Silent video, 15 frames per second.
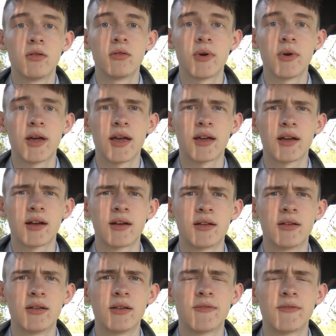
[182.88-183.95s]
wait, hang on.
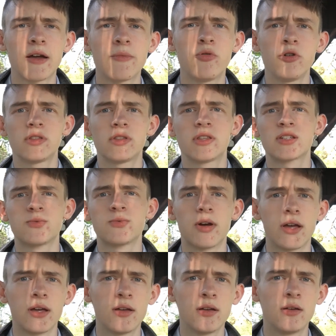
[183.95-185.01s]
If I point this
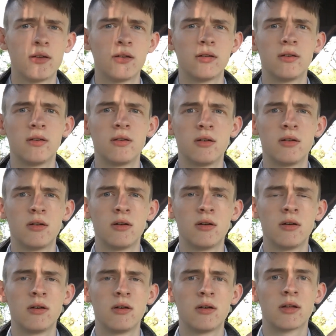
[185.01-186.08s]
way,
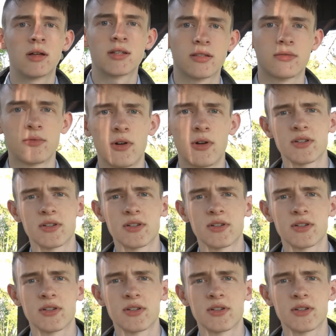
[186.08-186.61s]
that's the wrong